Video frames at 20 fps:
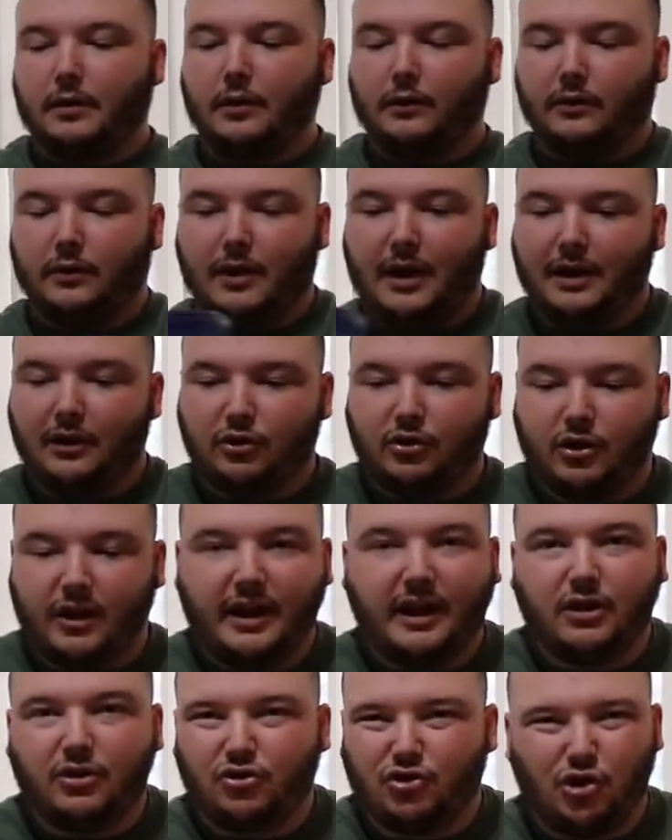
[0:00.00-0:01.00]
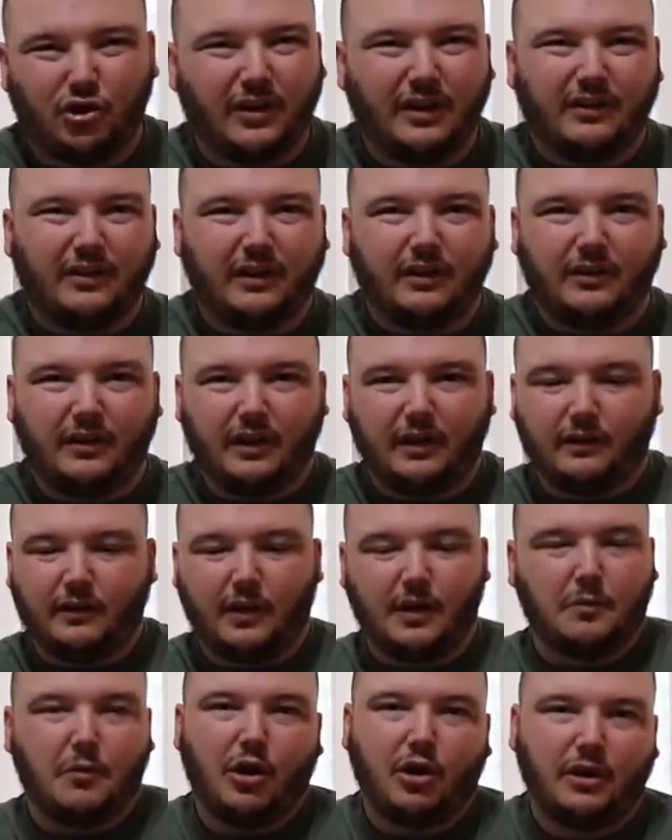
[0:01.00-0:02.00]
There's a lot of great jerky seasonings
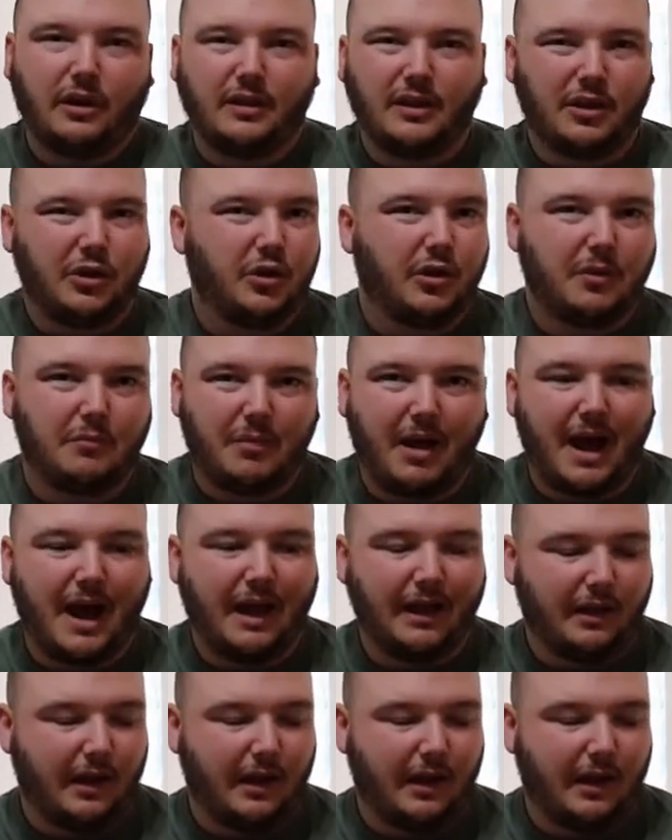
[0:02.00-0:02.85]
on the market that you can buy,